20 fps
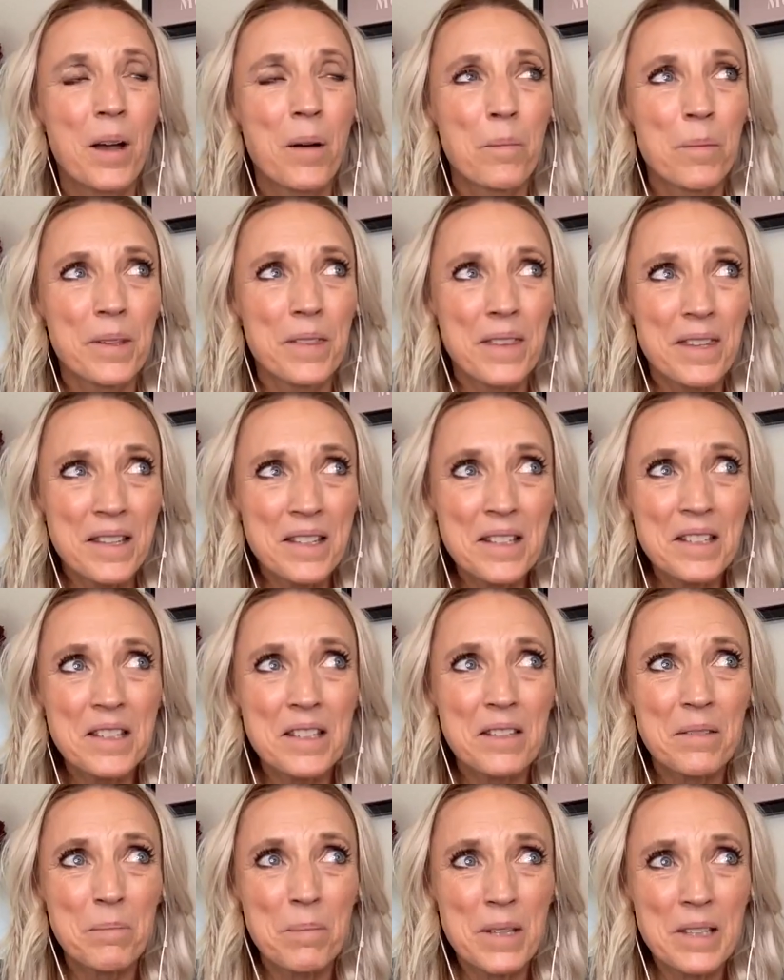But this
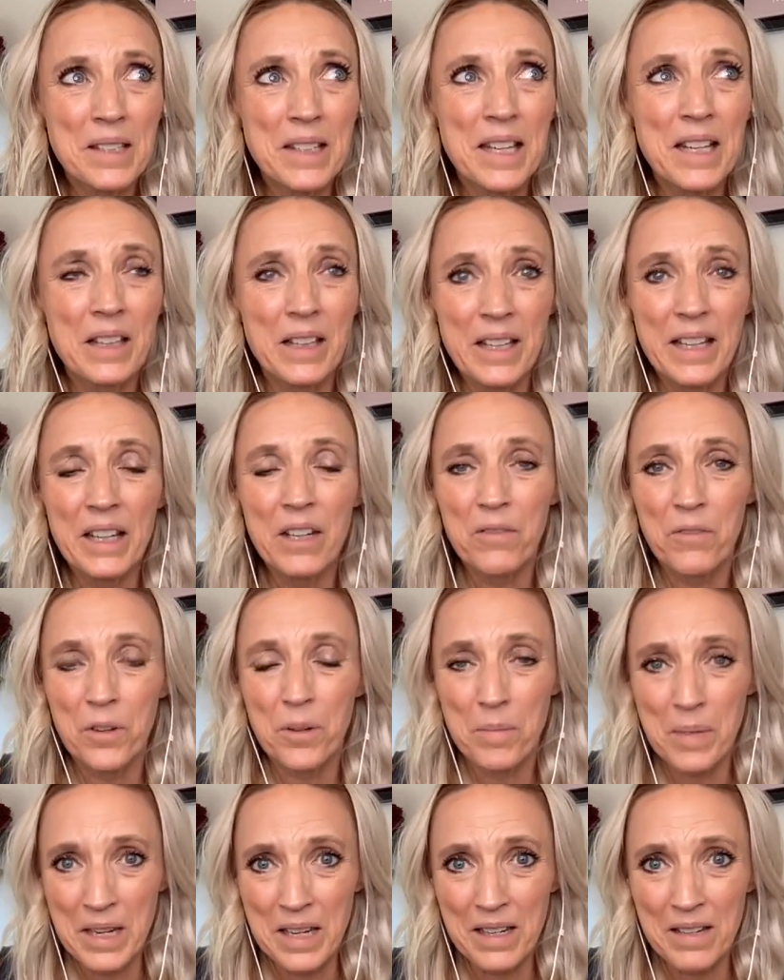missing link for
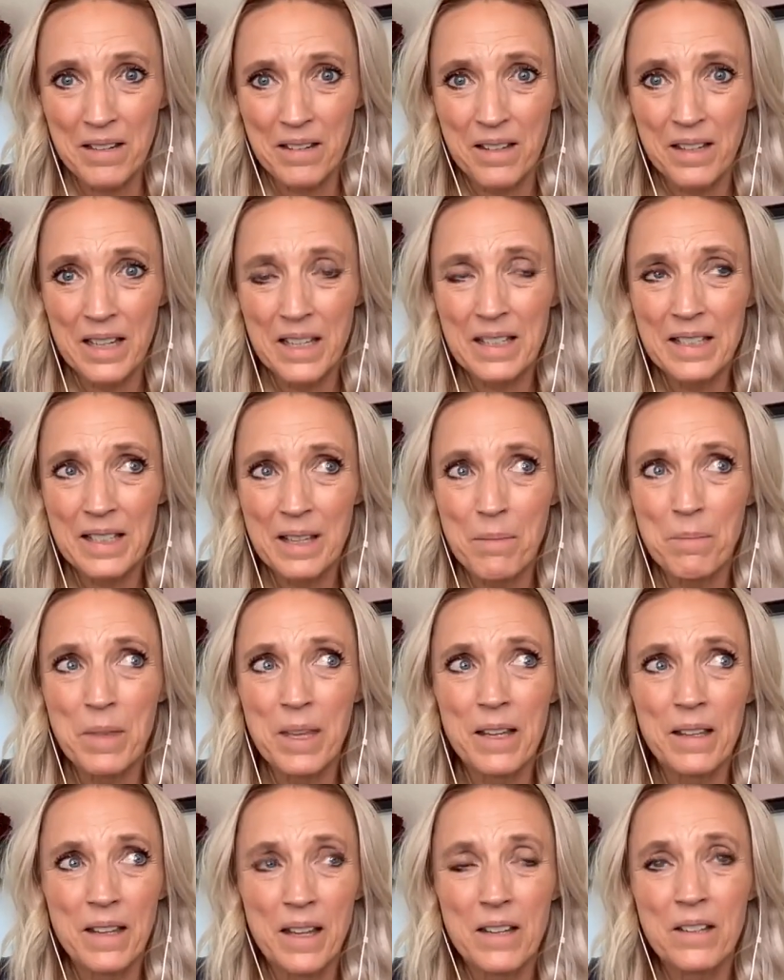me is
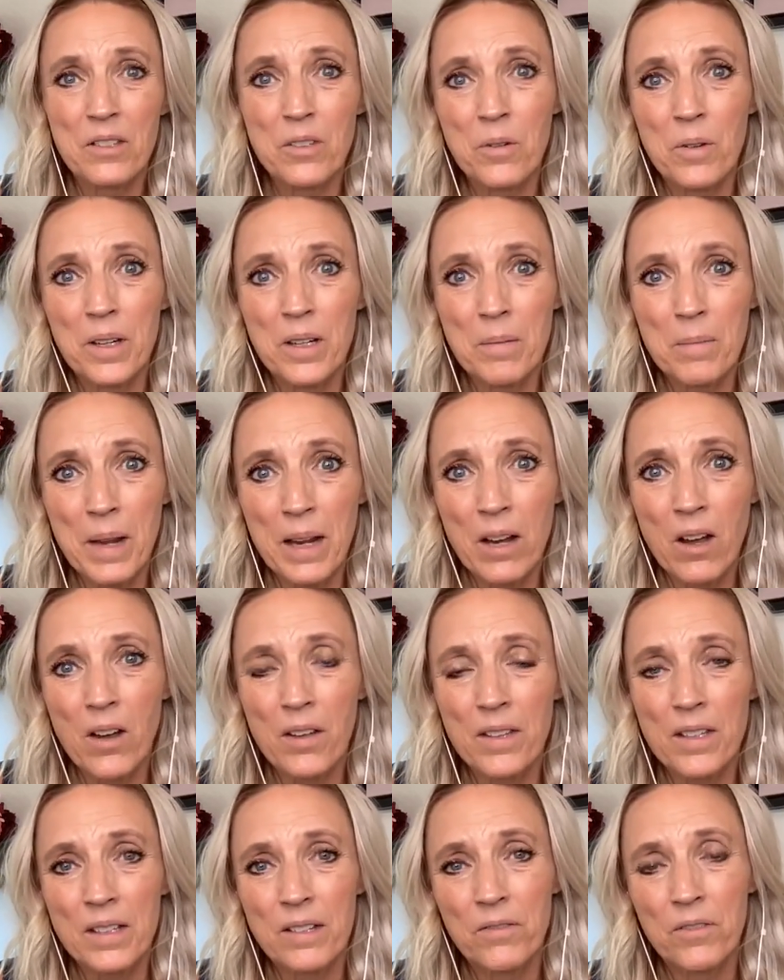something that is going to make all
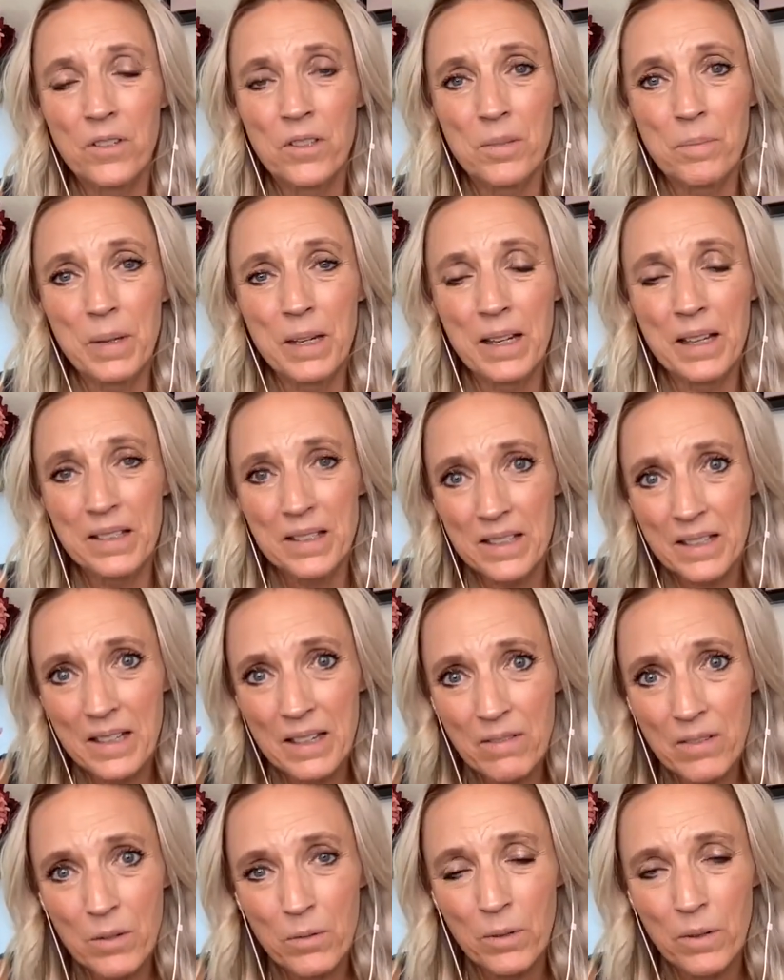the difference because it
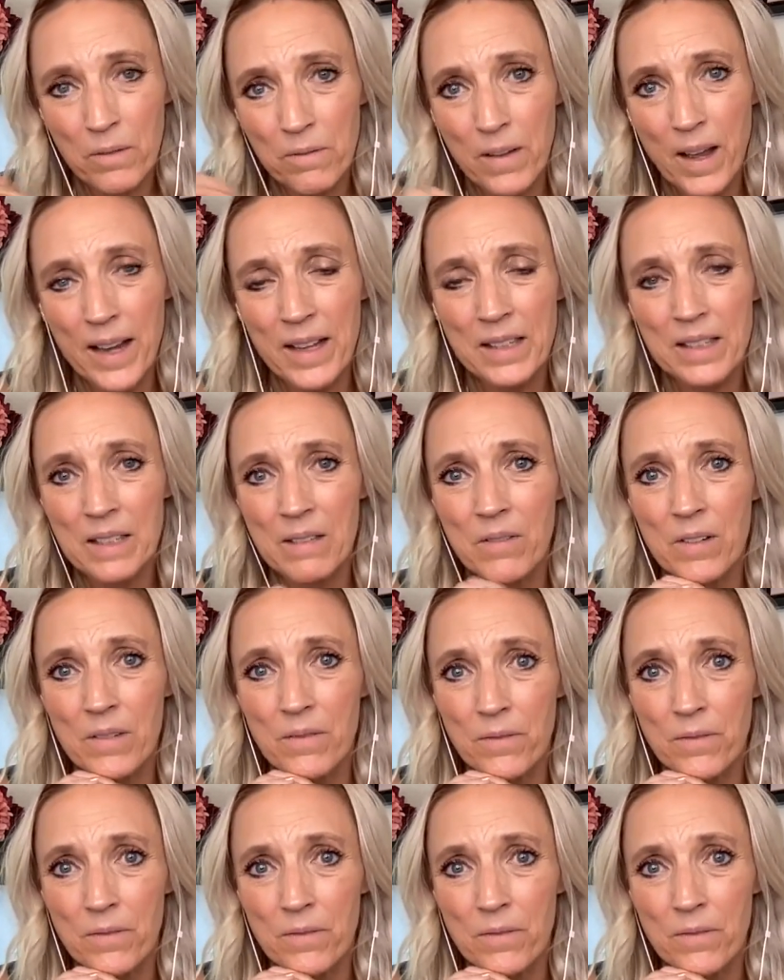even refines even